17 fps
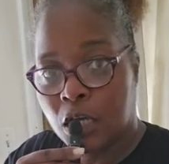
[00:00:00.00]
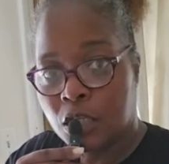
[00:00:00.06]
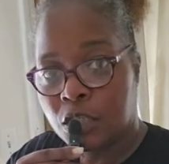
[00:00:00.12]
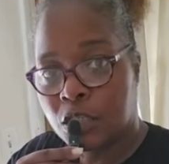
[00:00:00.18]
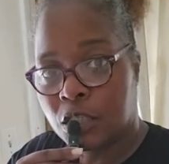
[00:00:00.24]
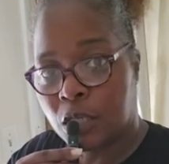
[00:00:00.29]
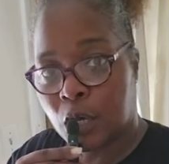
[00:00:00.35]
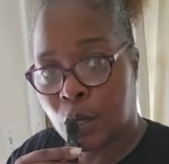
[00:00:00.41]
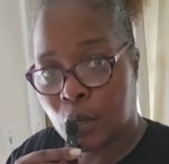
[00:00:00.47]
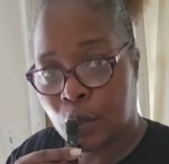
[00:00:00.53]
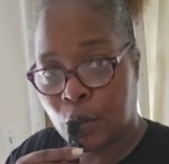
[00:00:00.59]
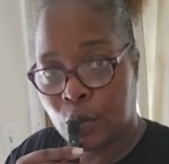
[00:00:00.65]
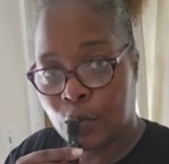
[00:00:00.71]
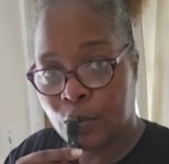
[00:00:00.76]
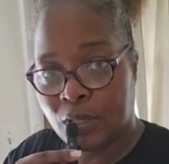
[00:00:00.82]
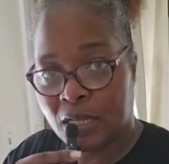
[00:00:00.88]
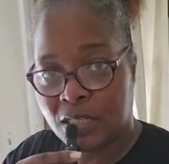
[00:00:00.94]

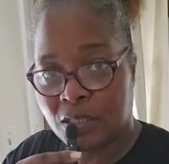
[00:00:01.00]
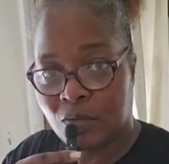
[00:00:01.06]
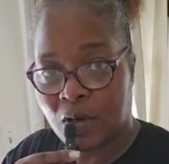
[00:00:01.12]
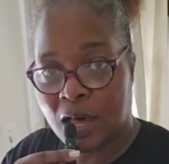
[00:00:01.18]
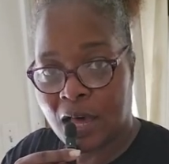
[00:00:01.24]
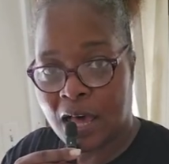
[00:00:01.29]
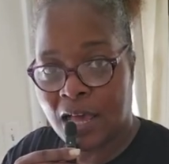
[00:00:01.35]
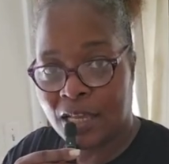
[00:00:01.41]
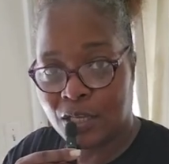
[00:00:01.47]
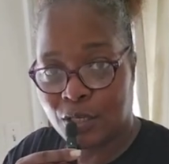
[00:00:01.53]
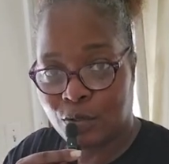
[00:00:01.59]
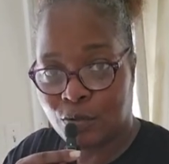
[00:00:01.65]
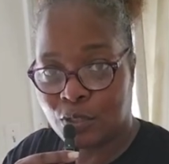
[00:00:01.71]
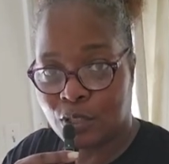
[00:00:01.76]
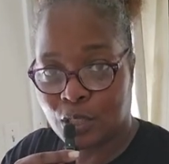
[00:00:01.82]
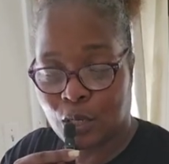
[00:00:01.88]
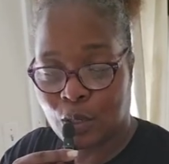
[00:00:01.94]
So that's why I
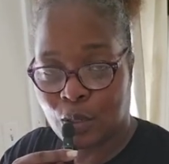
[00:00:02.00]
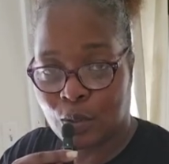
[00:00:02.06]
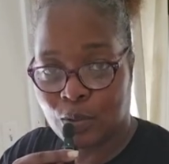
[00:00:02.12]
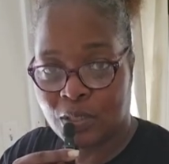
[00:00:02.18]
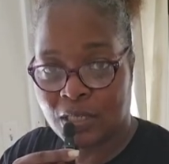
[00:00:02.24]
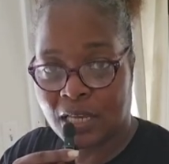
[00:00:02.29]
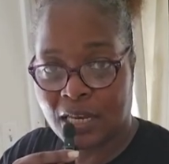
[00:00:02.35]
use those.